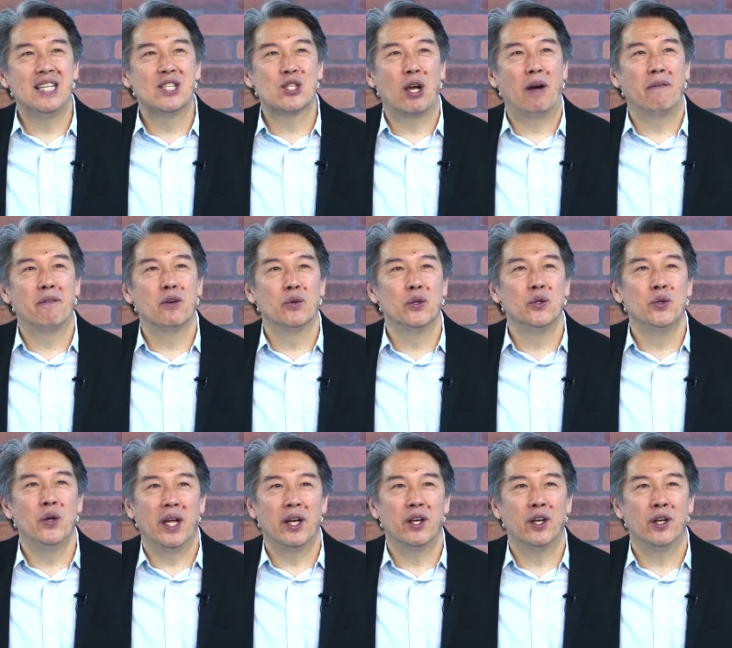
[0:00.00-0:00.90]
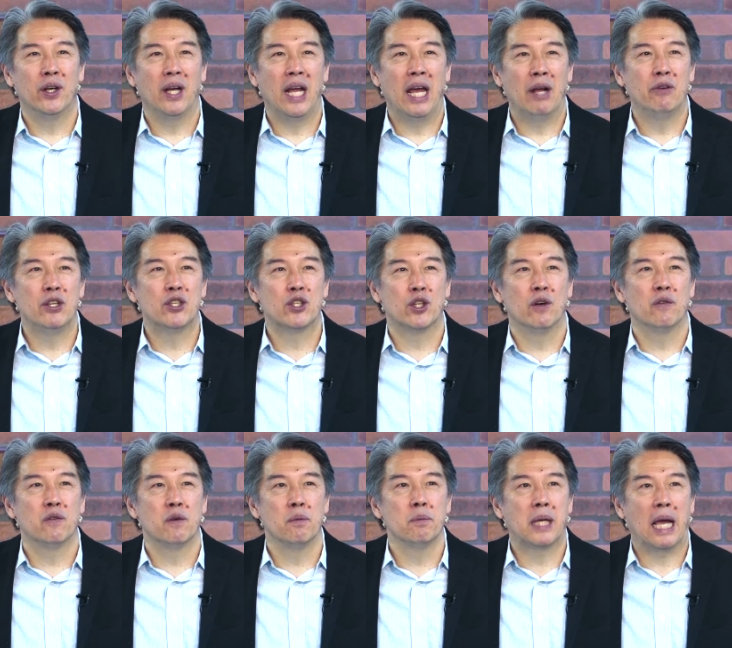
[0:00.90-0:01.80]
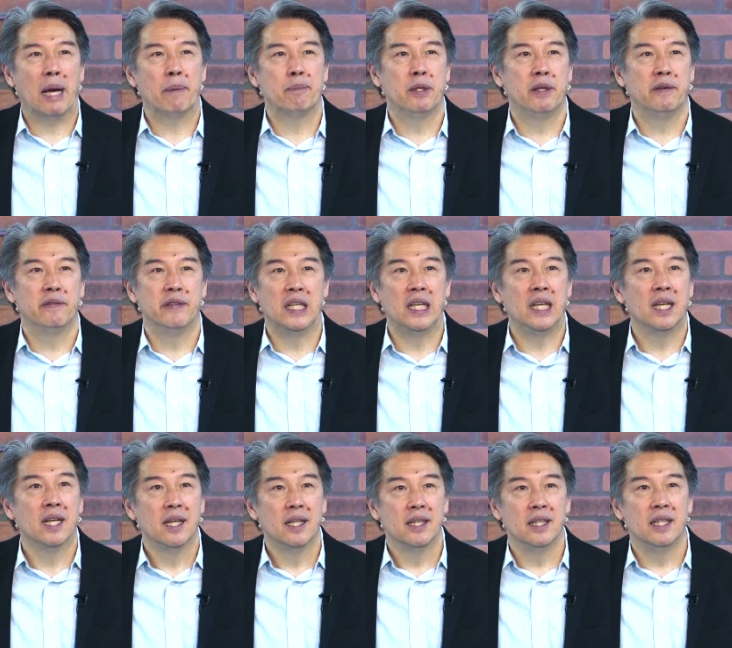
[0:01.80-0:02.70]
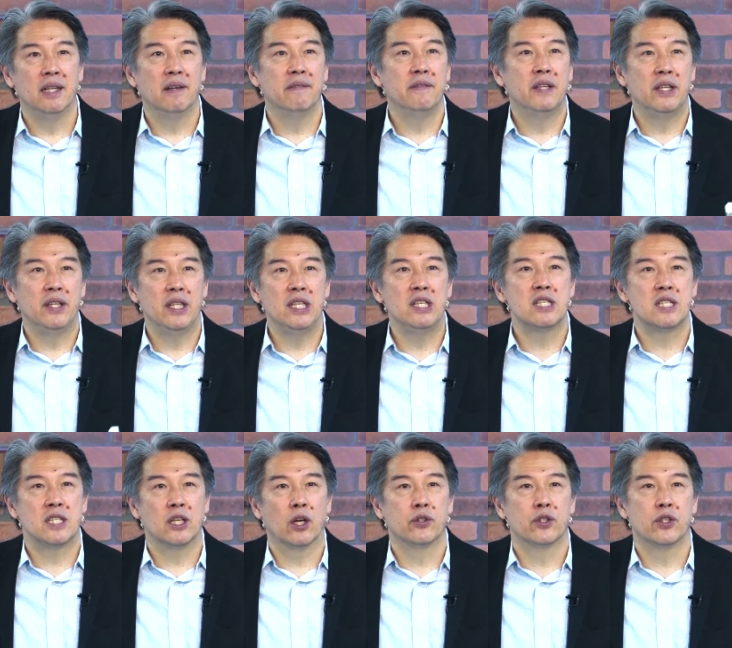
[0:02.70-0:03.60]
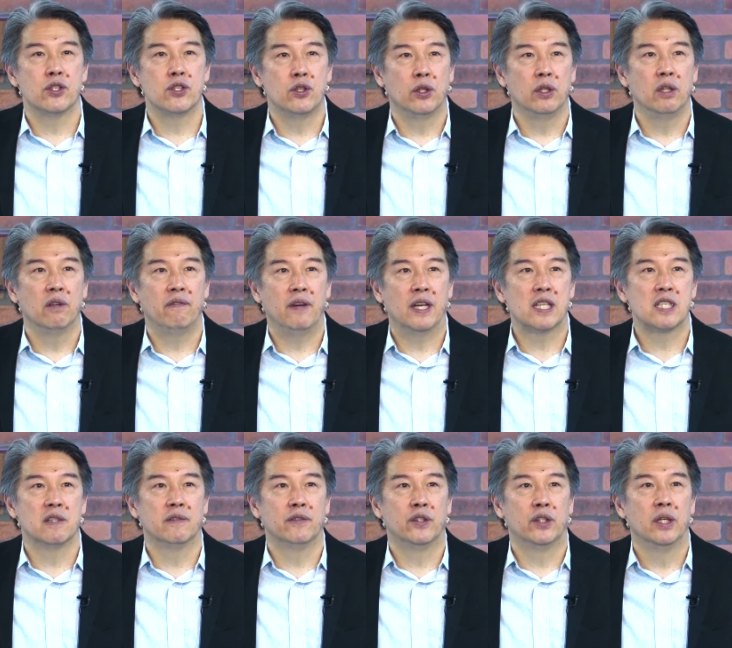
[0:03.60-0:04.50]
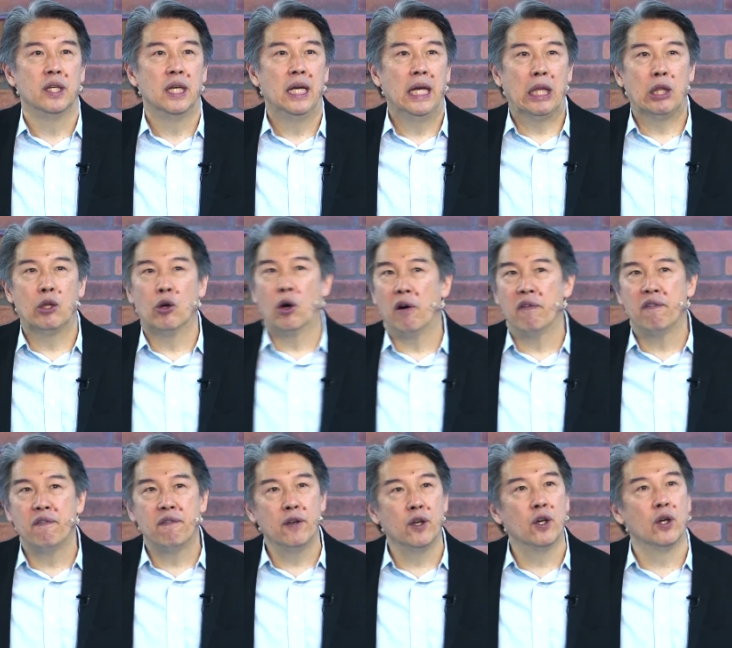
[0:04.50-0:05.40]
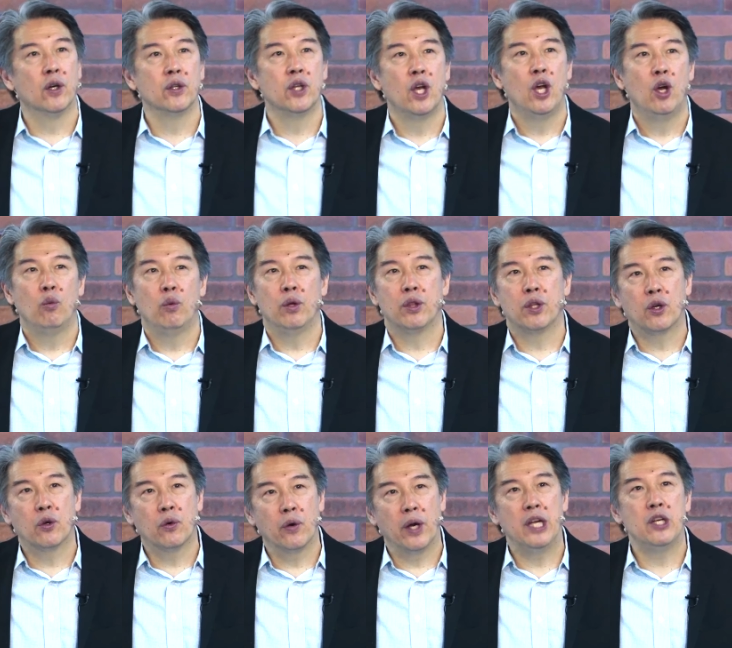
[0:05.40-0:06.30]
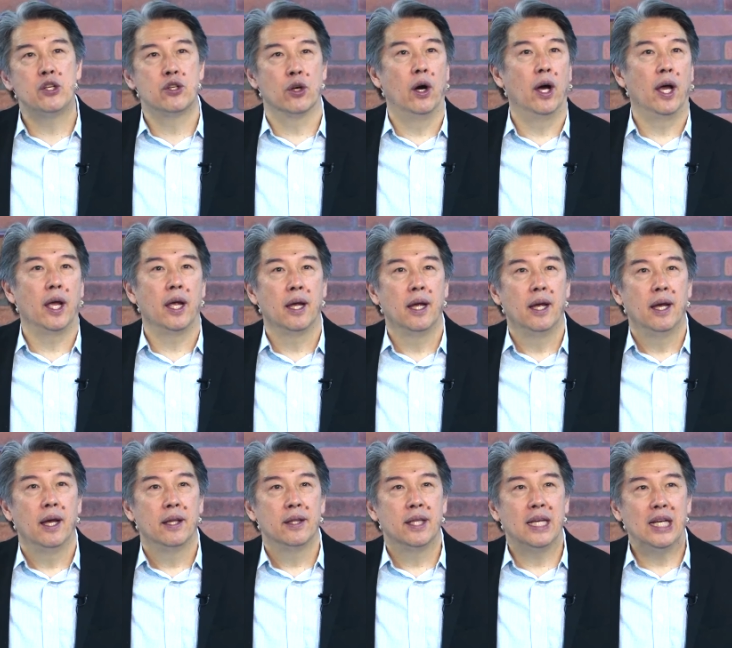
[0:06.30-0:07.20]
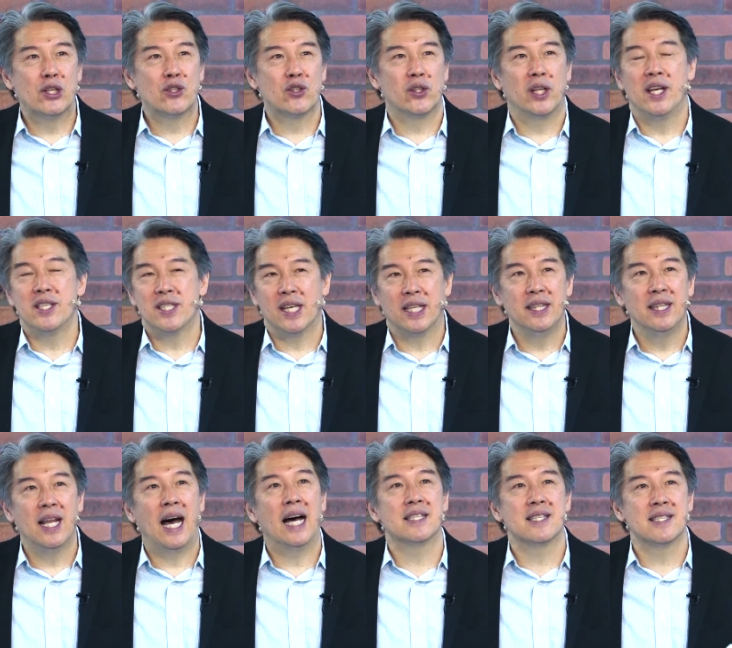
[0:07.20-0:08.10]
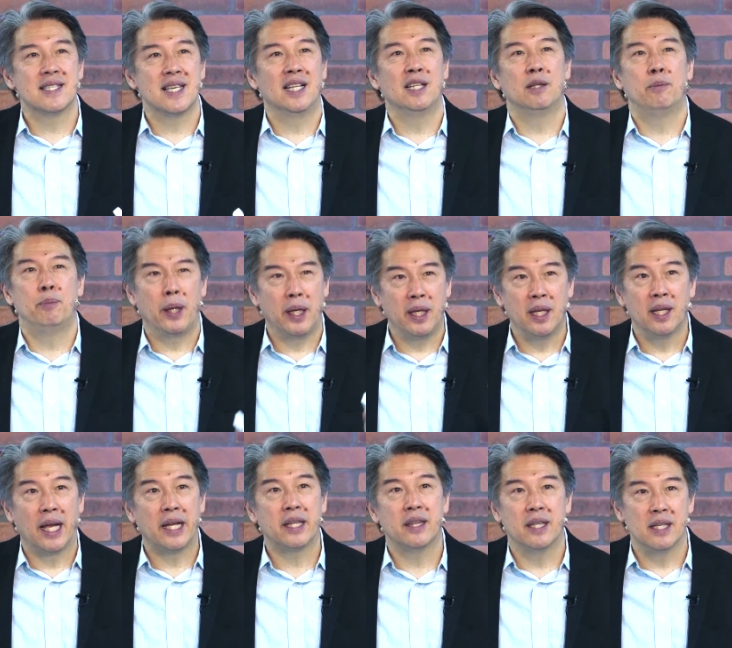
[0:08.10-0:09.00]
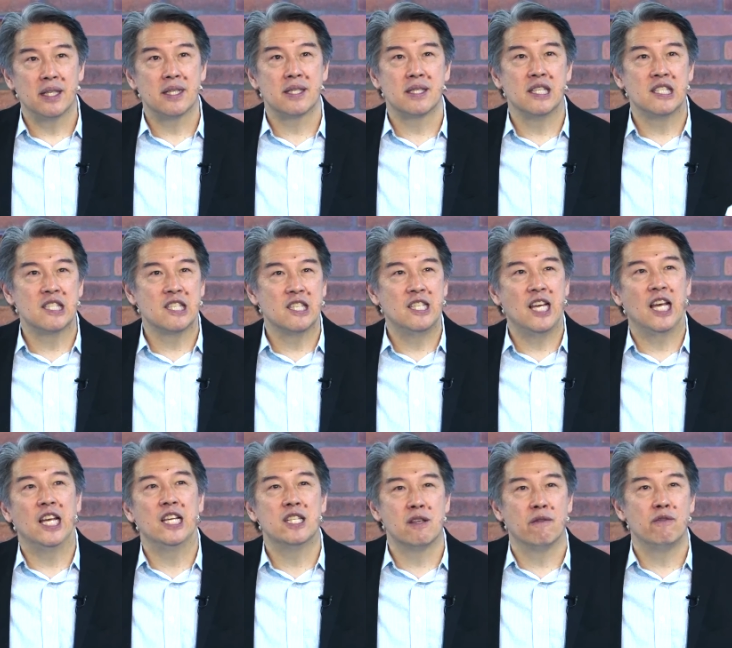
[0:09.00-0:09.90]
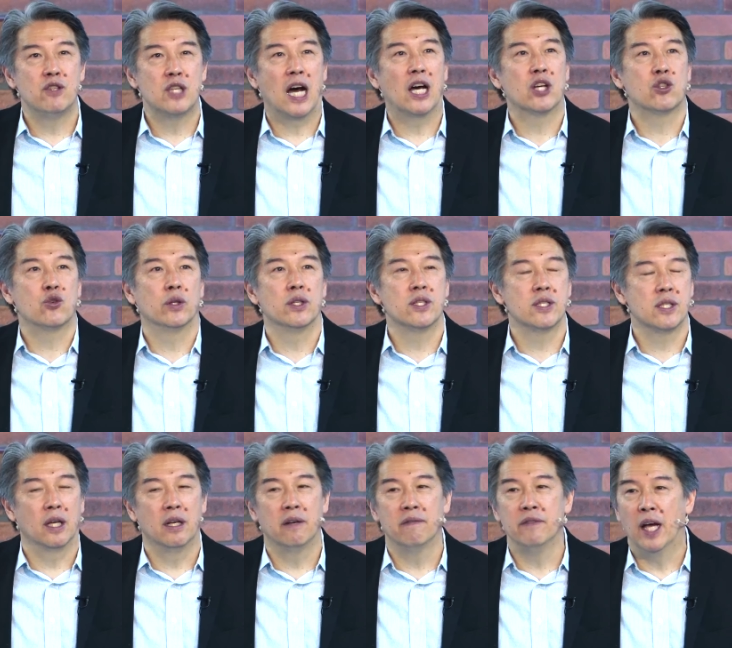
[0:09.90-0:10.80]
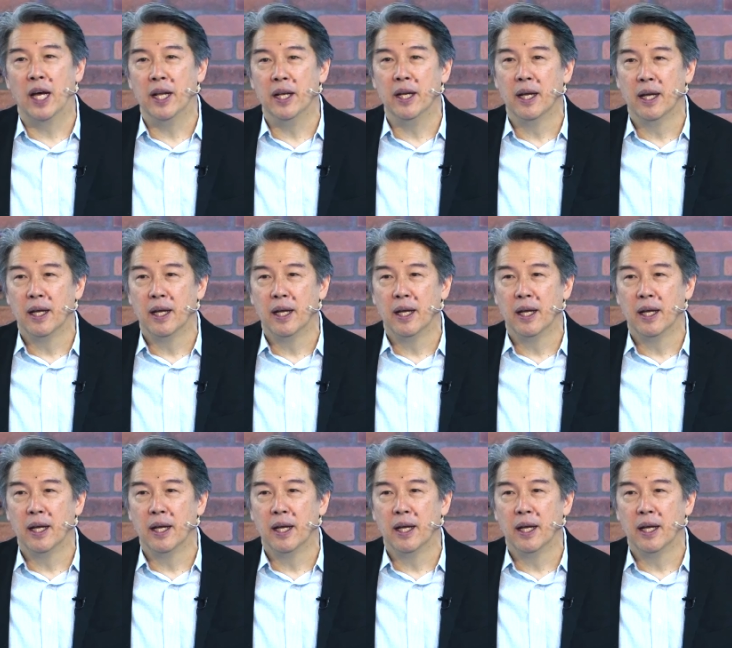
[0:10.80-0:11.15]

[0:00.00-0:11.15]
So everyone who had, had returned from captivity lived in these shelters during the festival, and they're all filled with great joy. The Israelites had not celebrated like this since the days of Joshua, son of Nun.